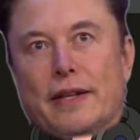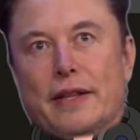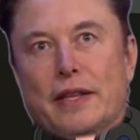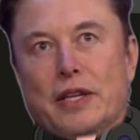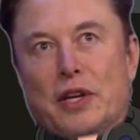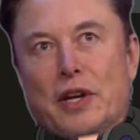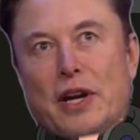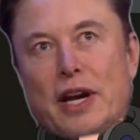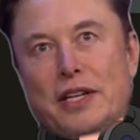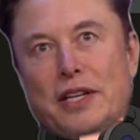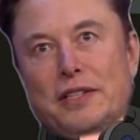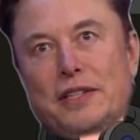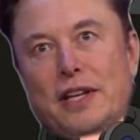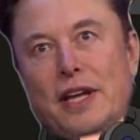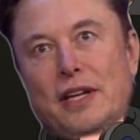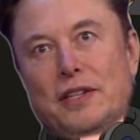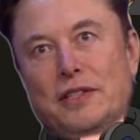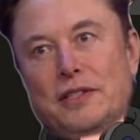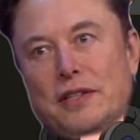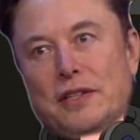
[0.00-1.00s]
And now your life
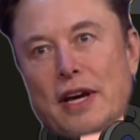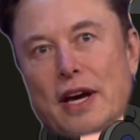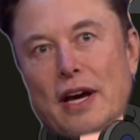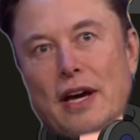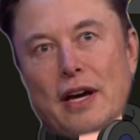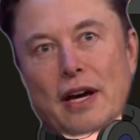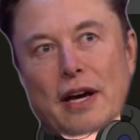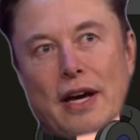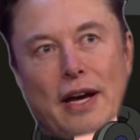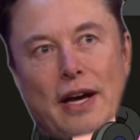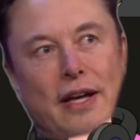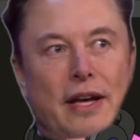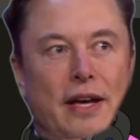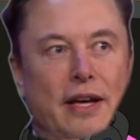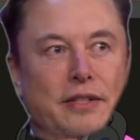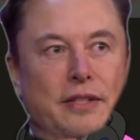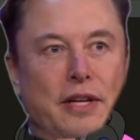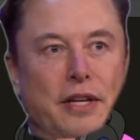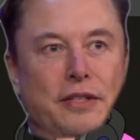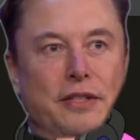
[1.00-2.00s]
is ruined, bruh.
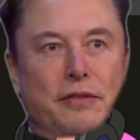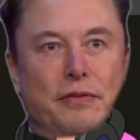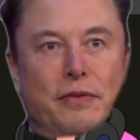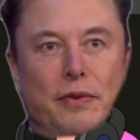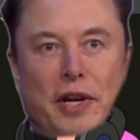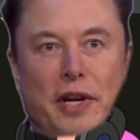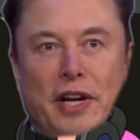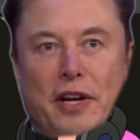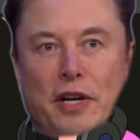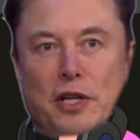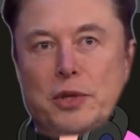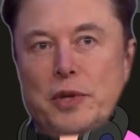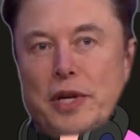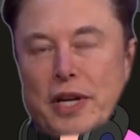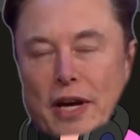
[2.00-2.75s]
And now you're fired,